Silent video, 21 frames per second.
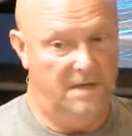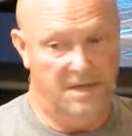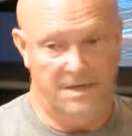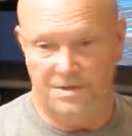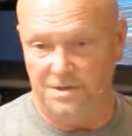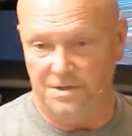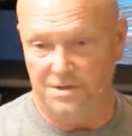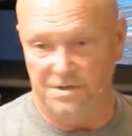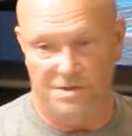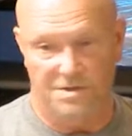
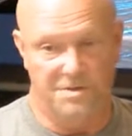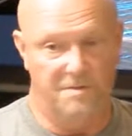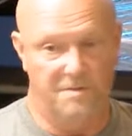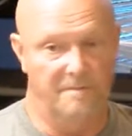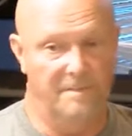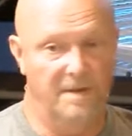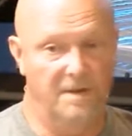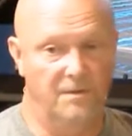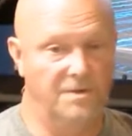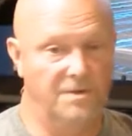teaches us to
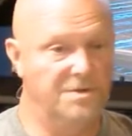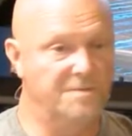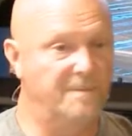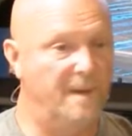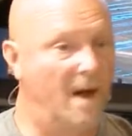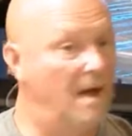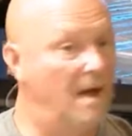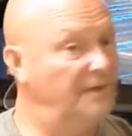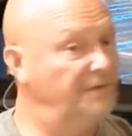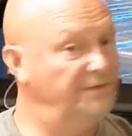be
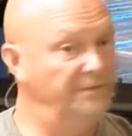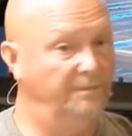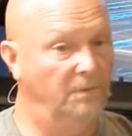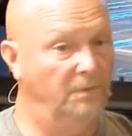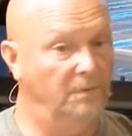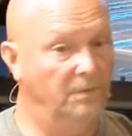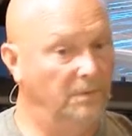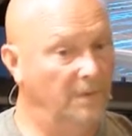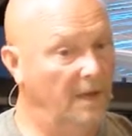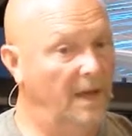
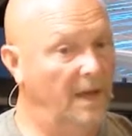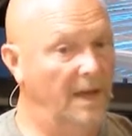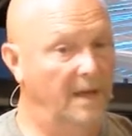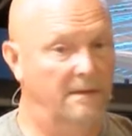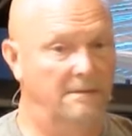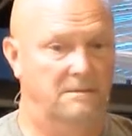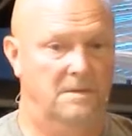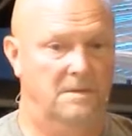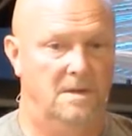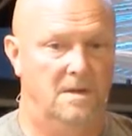responsible
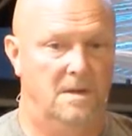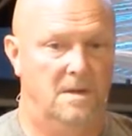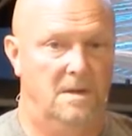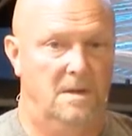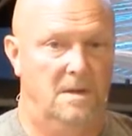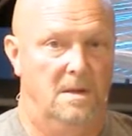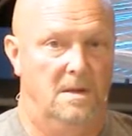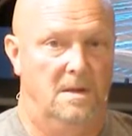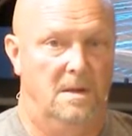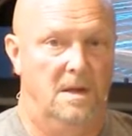and,
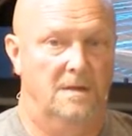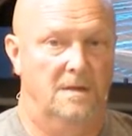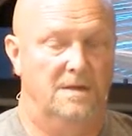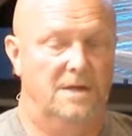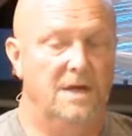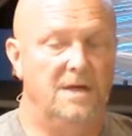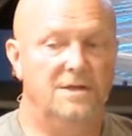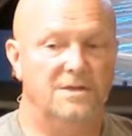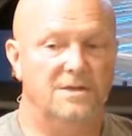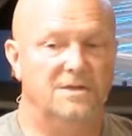and
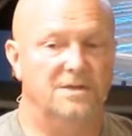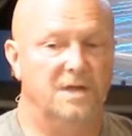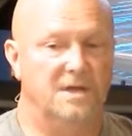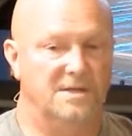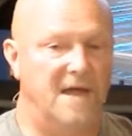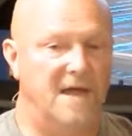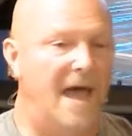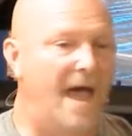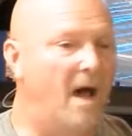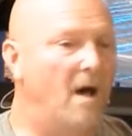teaches
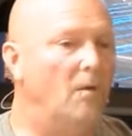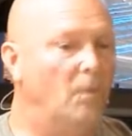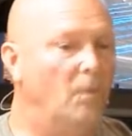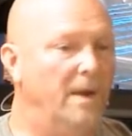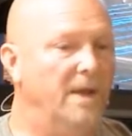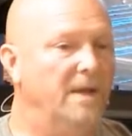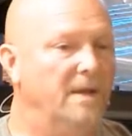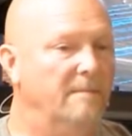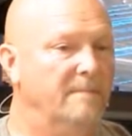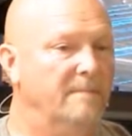us how
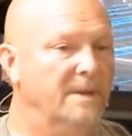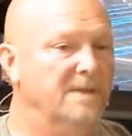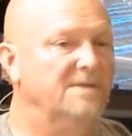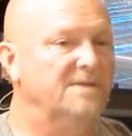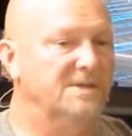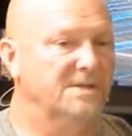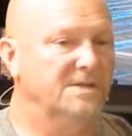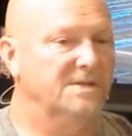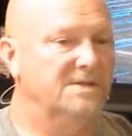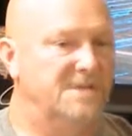we can be
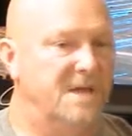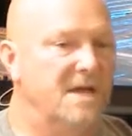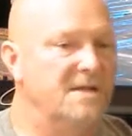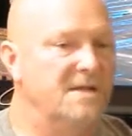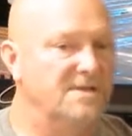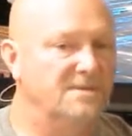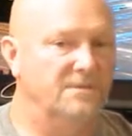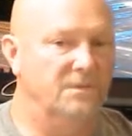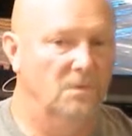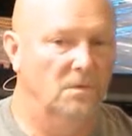
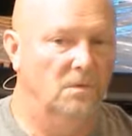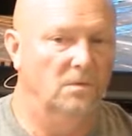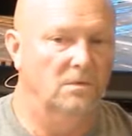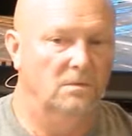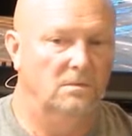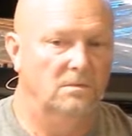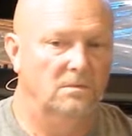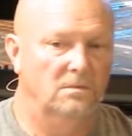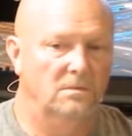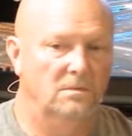successful
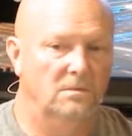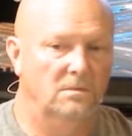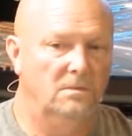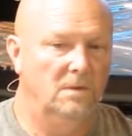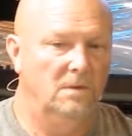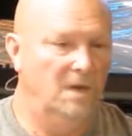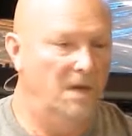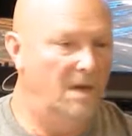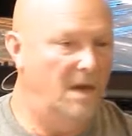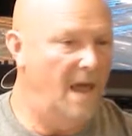
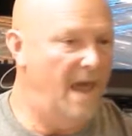in